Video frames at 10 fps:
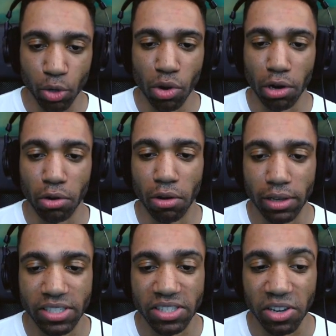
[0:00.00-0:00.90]
blew
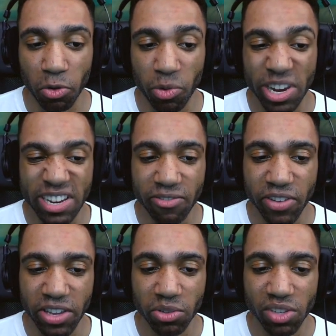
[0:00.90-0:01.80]
across the green
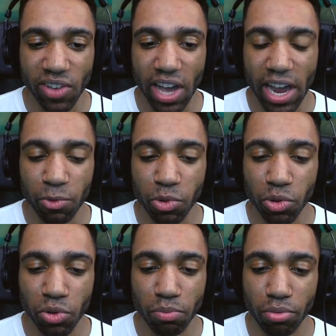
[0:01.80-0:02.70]
fields of
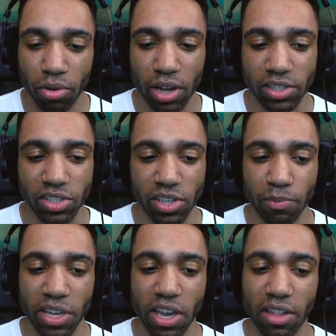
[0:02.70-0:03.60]
Hyrule brought
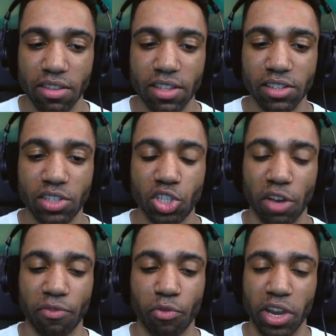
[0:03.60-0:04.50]
something other than
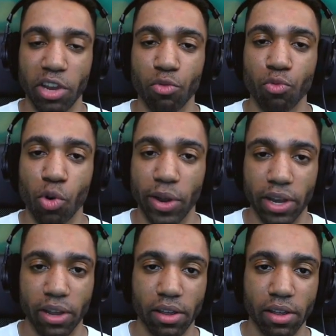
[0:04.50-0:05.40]
suffering and ruin.